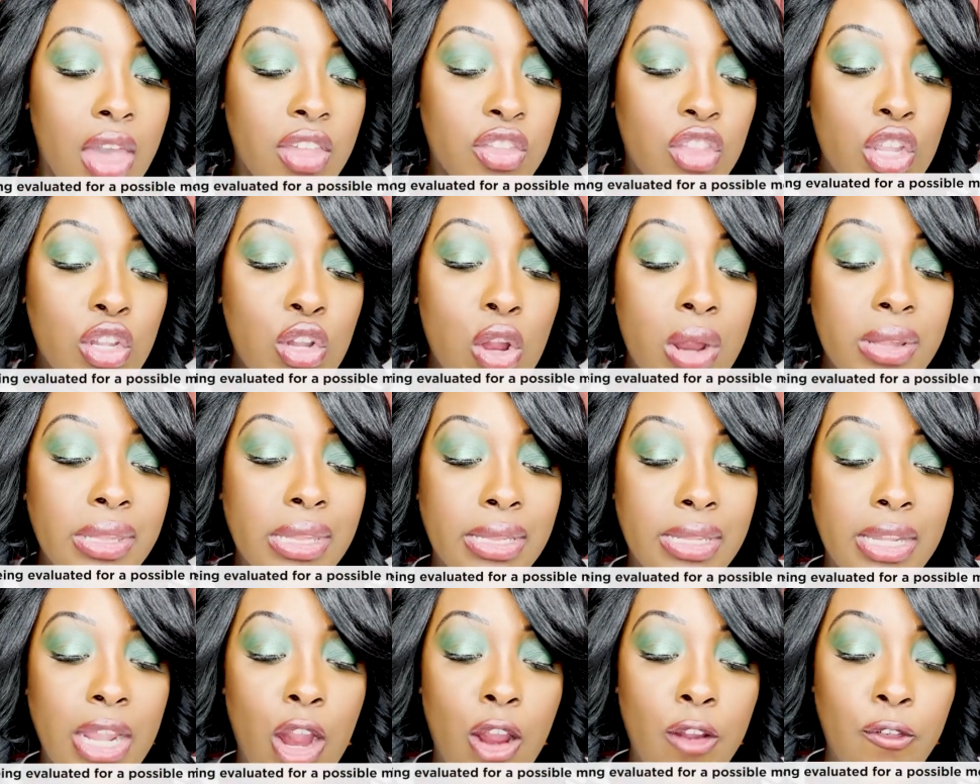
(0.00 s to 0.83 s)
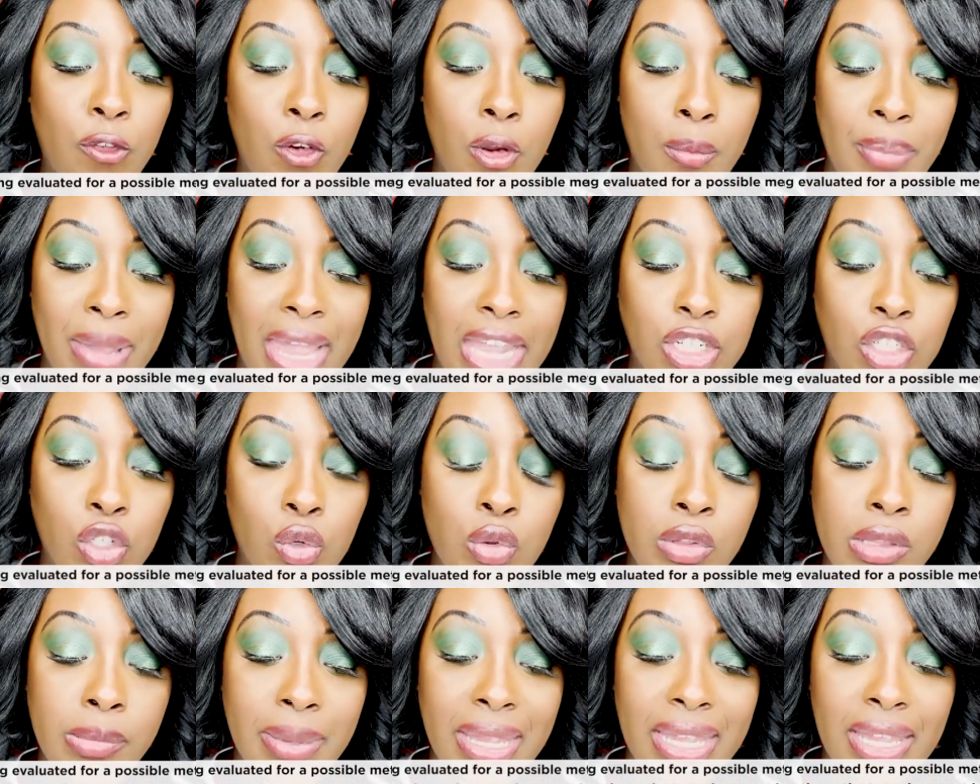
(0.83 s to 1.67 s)
The nurse is caring for a patient
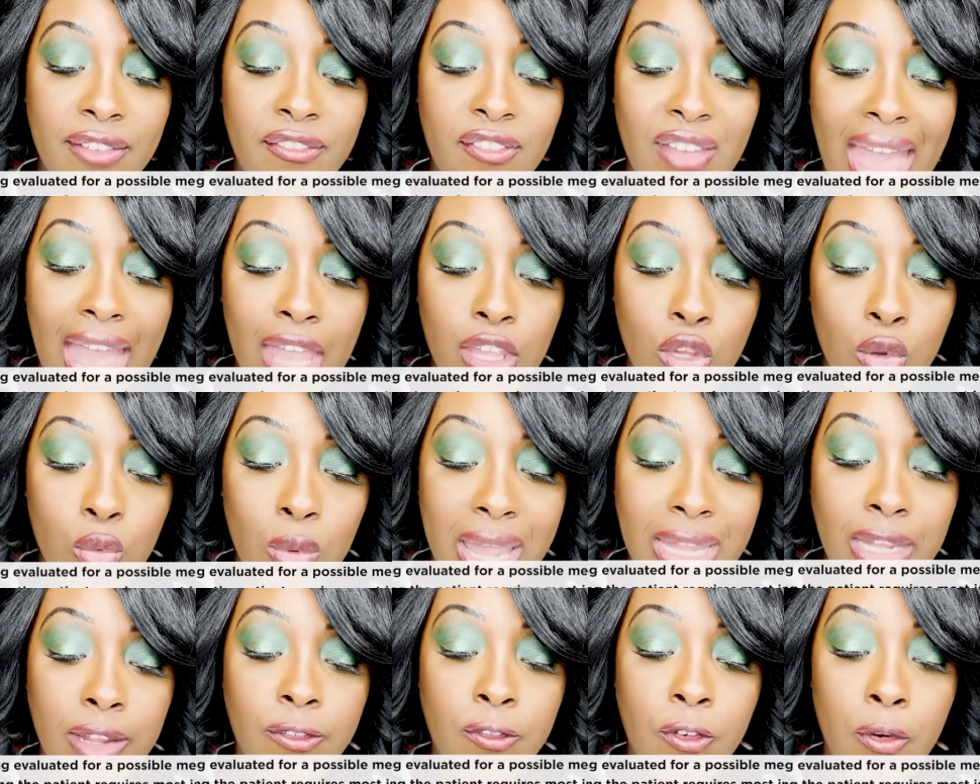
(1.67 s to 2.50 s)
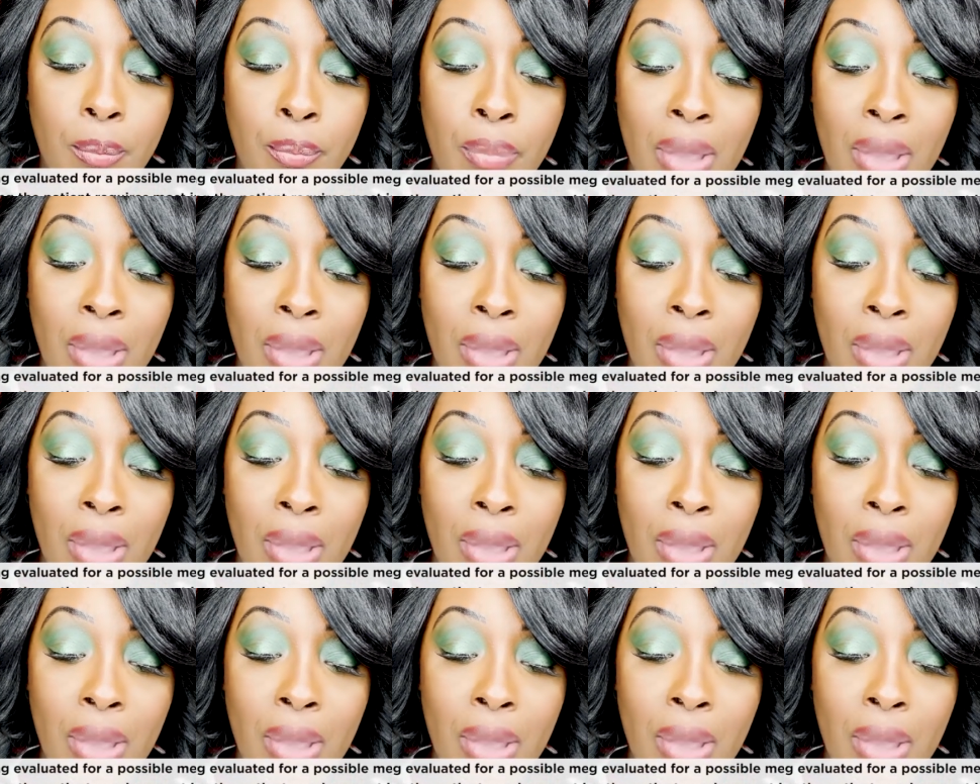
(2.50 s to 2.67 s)
who's being evaluated for